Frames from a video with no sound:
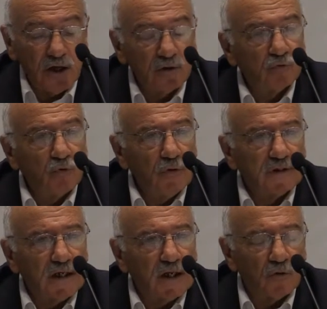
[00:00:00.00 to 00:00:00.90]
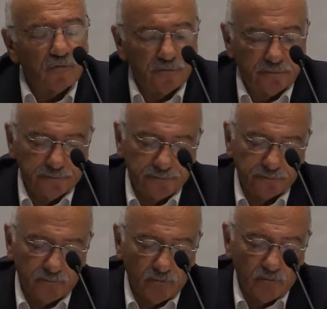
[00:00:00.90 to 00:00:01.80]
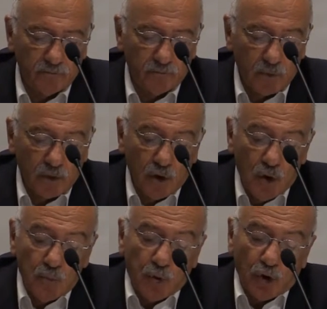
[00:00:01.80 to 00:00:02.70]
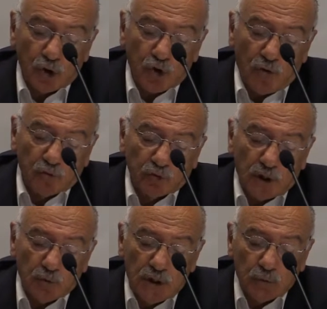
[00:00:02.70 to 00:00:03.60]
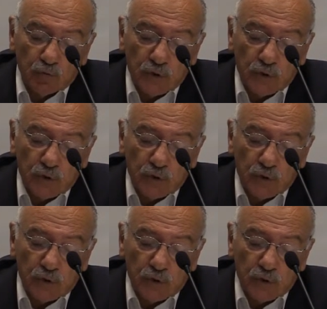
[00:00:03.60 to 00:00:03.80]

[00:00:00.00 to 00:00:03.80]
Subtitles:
The common ground in all Armenian communities